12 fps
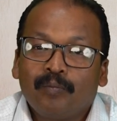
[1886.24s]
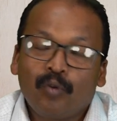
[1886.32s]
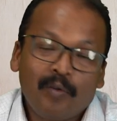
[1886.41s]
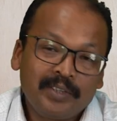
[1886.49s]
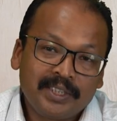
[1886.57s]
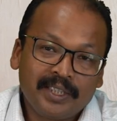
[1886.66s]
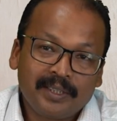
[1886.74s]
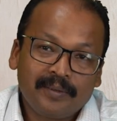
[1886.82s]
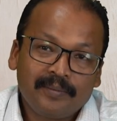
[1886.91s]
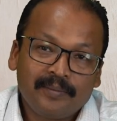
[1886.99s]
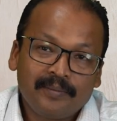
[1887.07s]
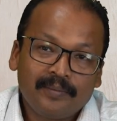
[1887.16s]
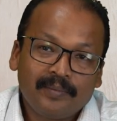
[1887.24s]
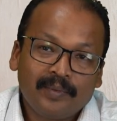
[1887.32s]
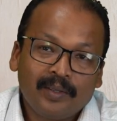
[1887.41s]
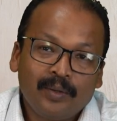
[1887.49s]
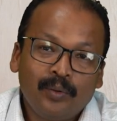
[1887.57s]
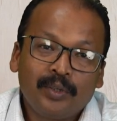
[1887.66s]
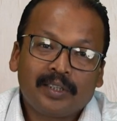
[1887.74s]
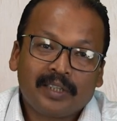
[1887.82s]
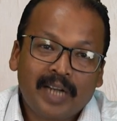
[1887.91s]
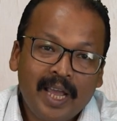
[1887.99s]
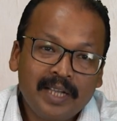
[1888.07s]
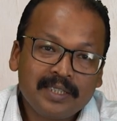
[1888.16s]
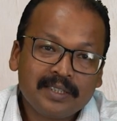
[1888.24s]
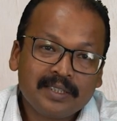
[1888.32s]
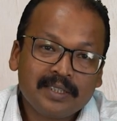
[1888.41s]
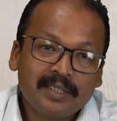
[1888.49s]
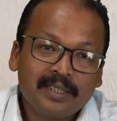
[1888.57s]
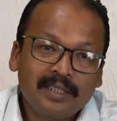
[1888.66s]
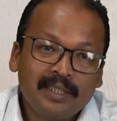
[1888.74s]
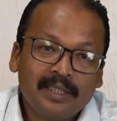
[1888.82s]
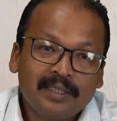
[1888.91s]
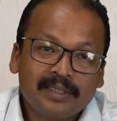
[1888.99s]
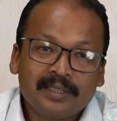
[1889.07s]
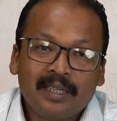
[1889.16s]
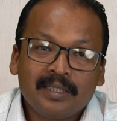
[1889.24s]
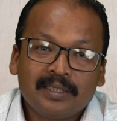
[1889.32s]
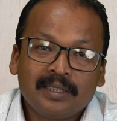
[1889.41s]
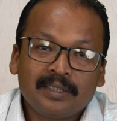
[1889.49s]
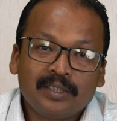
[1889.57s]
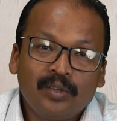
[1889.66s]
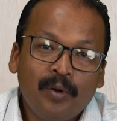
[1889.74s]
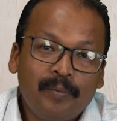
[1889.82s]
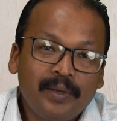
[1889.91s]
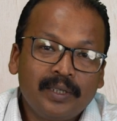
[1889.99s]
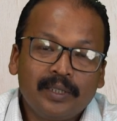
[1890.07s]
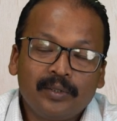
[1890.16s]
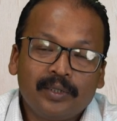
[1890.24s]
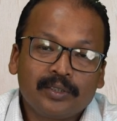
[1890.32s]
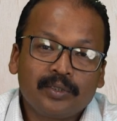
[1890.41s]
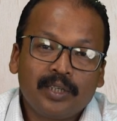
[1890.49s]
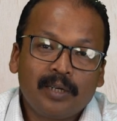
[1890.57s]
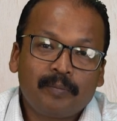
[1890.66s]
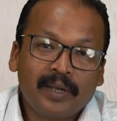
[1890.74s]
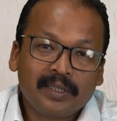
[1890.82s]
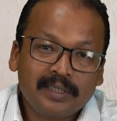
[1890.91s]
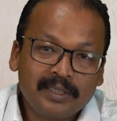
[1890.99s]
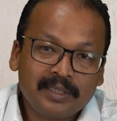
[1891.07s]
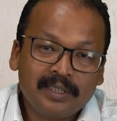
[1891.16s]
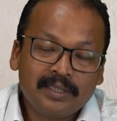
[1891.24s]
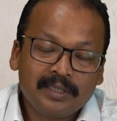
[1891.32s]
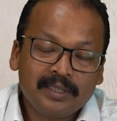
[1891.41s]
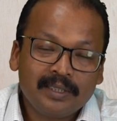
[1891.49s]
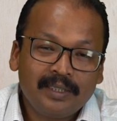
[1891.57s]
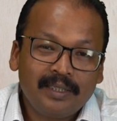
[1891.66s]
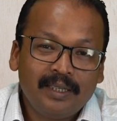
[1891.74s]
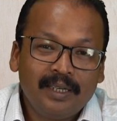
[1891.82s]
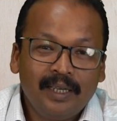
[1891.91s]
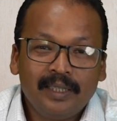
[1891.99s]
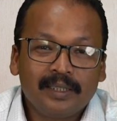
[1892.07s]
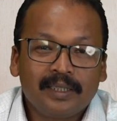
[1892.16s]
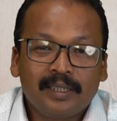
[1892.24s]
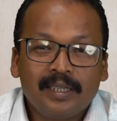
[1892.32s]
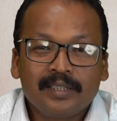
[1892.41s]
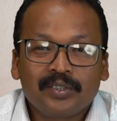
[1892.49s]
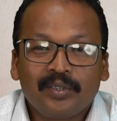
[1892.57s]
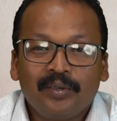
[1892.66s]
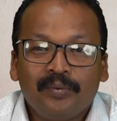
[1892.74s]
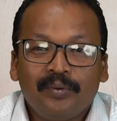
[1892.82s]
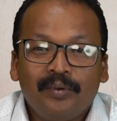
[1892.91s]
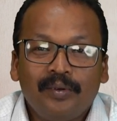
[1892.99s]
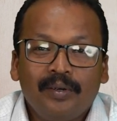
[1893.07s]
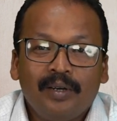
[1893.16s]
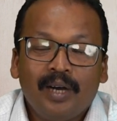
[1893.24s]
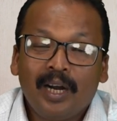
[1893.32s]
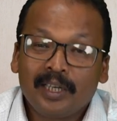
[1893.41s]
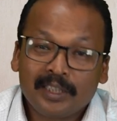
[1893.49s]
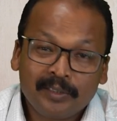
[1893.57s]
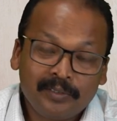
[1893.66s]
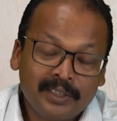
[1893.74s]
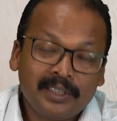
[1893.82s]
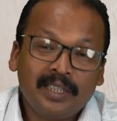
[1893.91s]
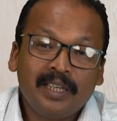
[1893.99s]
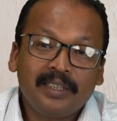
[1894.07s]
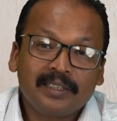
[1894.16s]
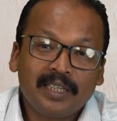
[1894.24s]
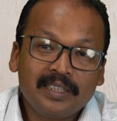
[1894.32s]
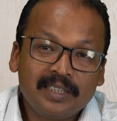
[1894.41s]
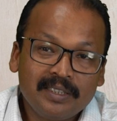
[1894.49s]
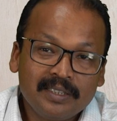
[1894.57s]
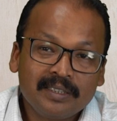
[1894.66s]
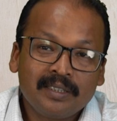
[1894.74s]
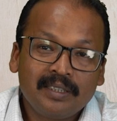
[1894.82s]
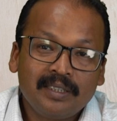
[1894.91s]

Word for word: promising, with trends such as open educational practices, integration of artificial intelligence,